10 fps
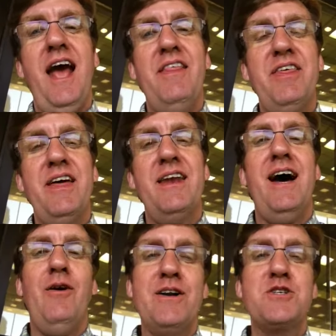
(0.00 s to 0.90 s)
And then,
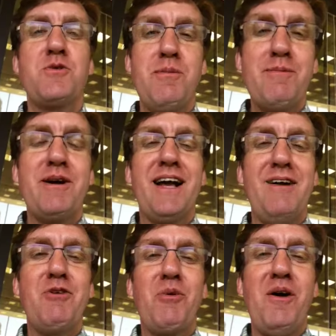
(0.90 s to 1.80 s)
oh, I just remembered I
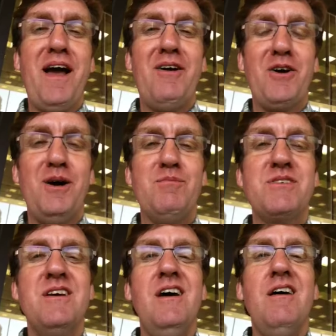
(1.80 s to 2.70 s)
gave the wrong
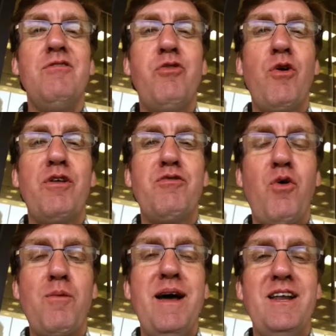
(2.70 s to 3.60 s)
outcomes. For the
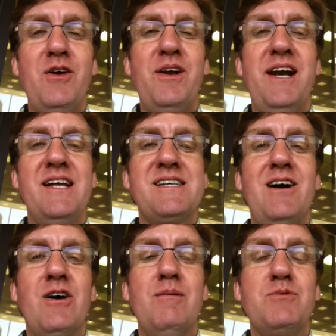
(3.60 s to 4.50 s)
format unit, it's
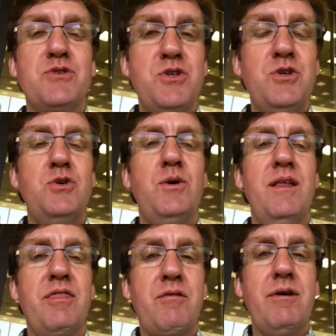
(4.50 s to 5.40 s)
outcomes 2
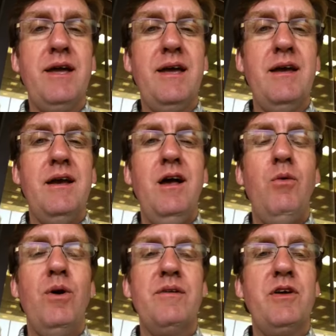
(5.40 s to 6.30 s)
and 3.
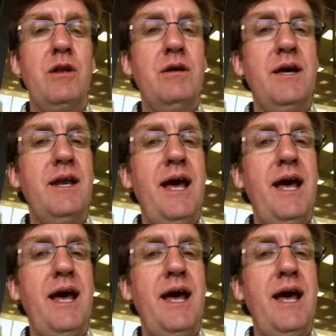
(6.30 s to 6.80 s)
Well, if you look at